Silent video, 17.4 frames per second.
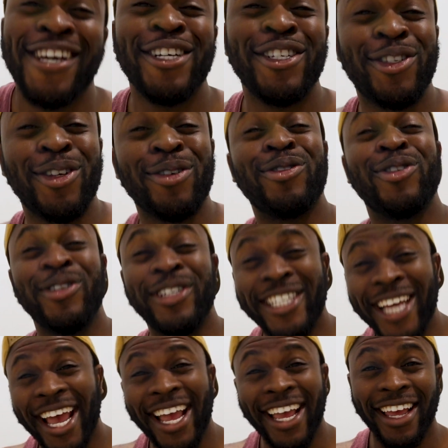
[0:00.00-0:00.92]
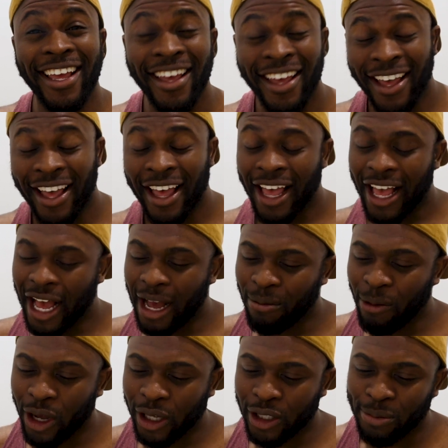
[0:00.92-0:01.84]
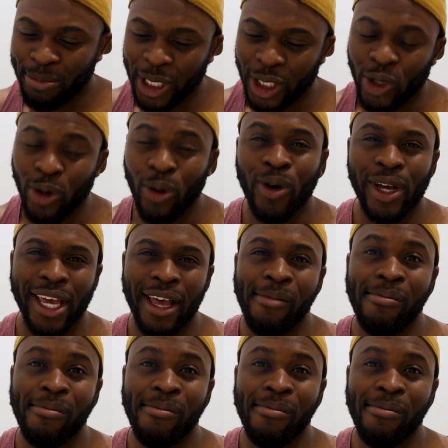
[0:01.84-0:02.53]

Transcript: So today I'm going to be talking